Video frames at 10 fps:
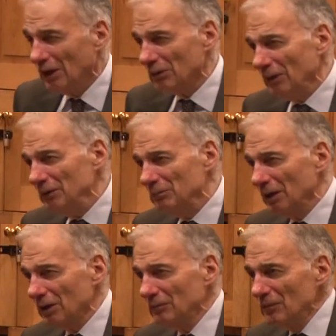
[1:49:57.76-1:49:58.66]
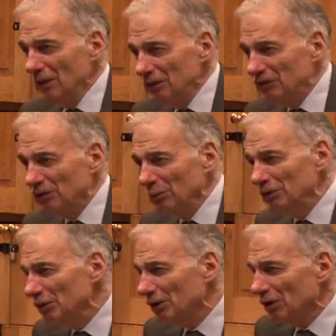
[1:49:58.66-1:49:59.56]
how to write better. You see, when
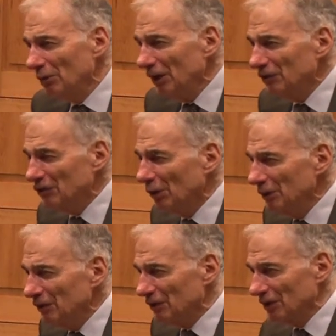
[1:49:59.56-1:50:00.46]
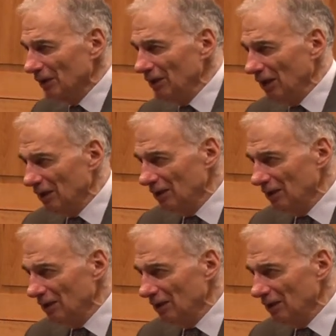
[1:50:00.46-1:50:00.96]
you can erase so easily on